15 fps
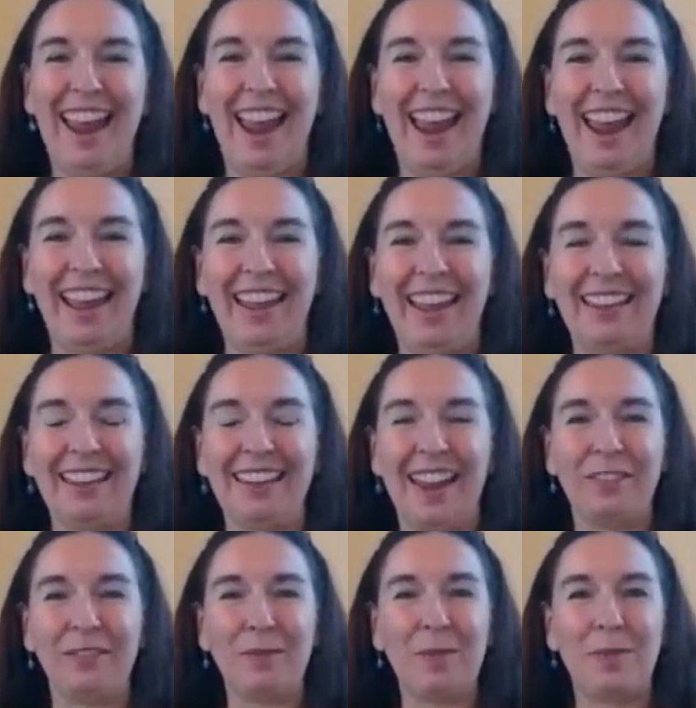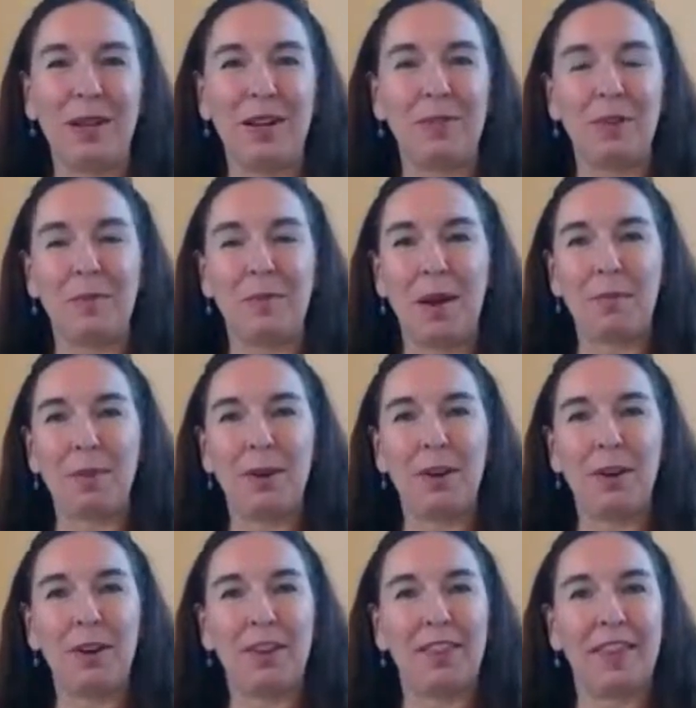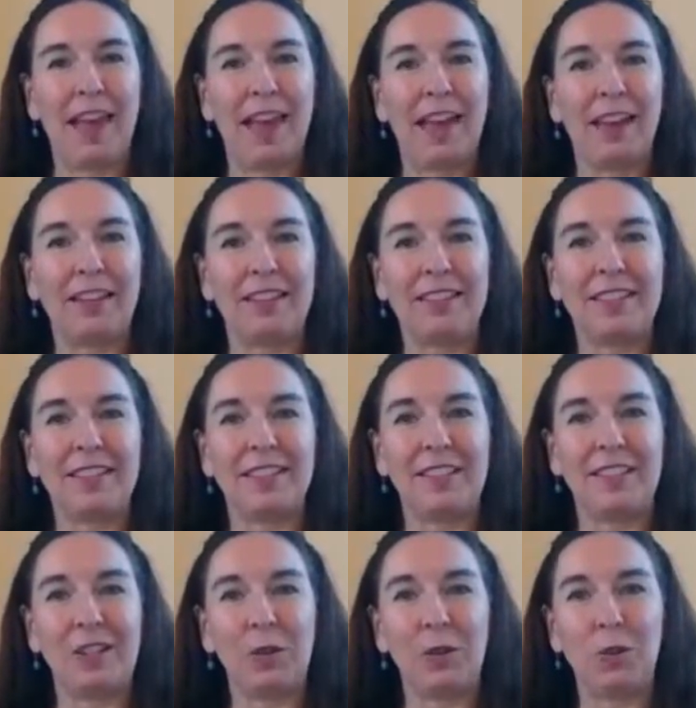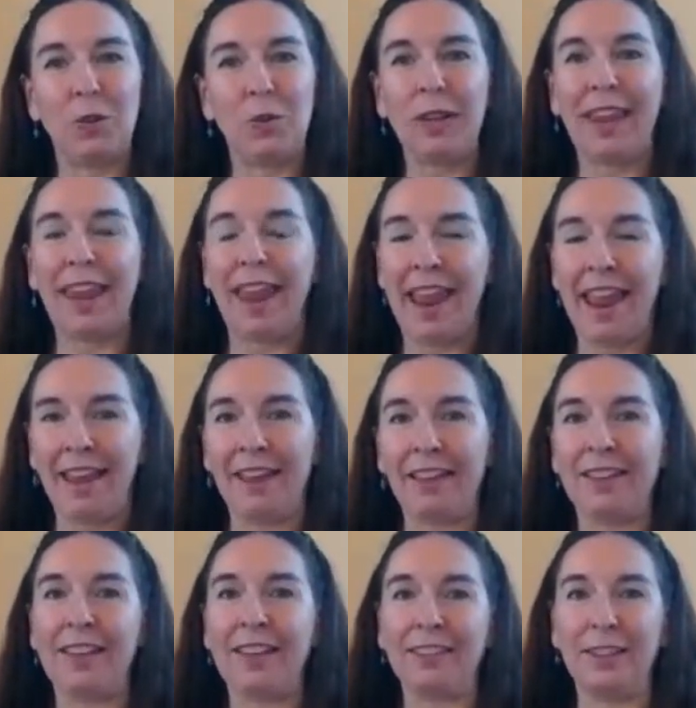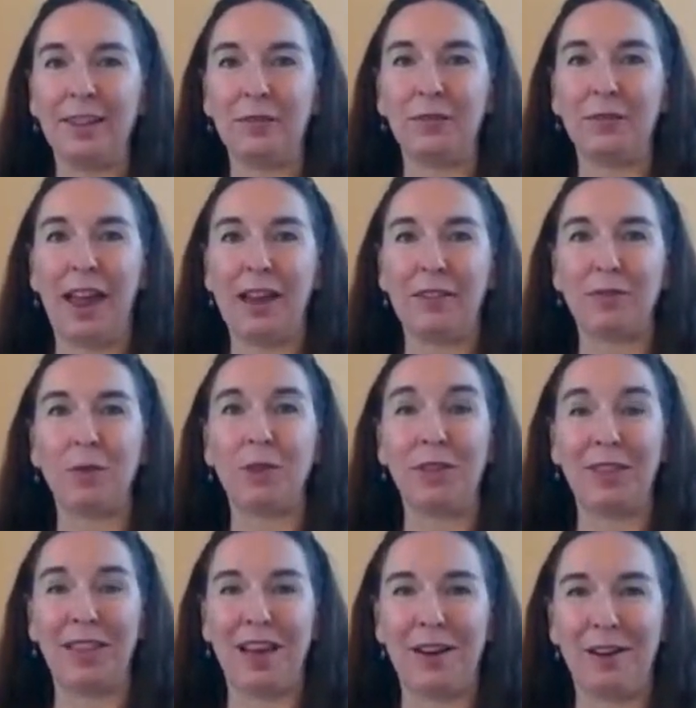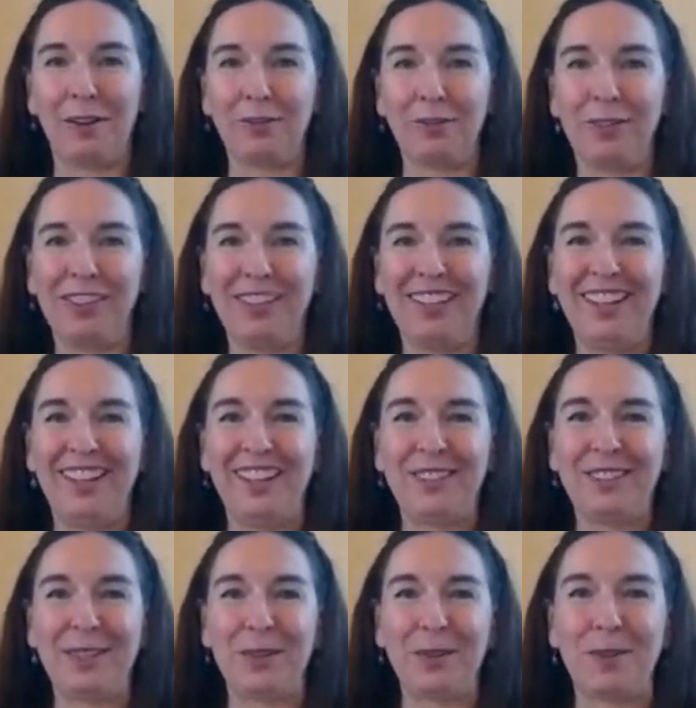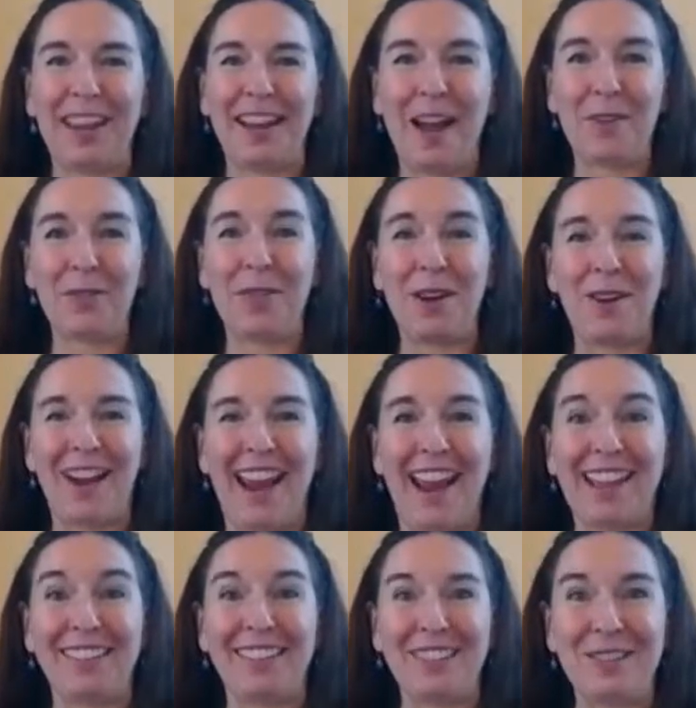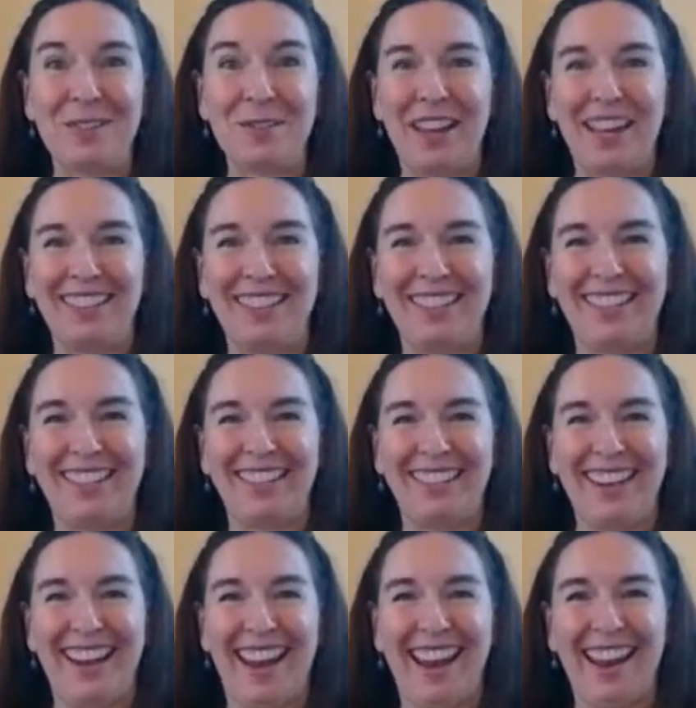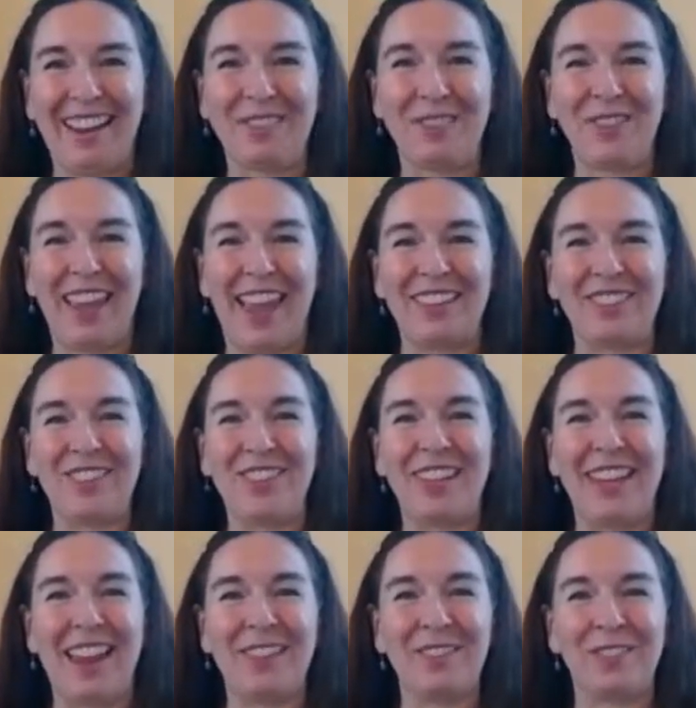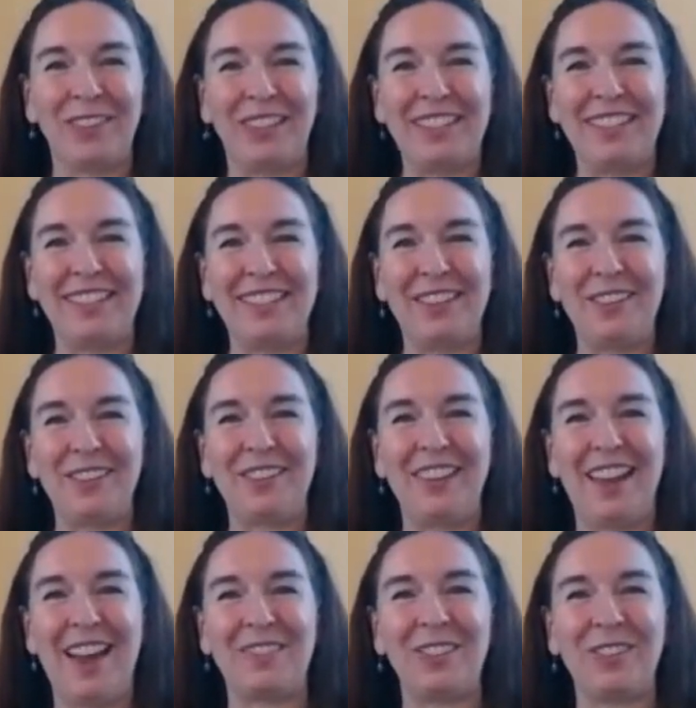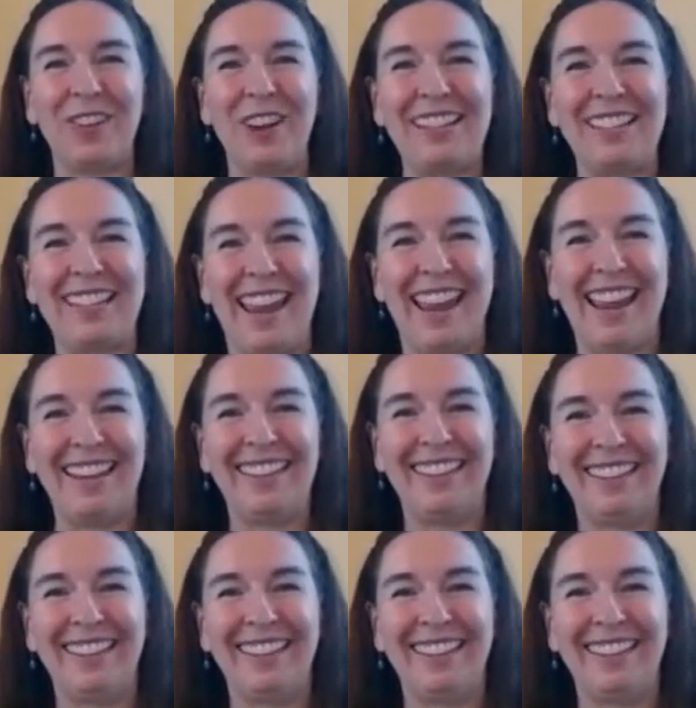And everybody, remember that you can live life with love. So get out there and do it. And we'll catch you again really soon. Have a great day.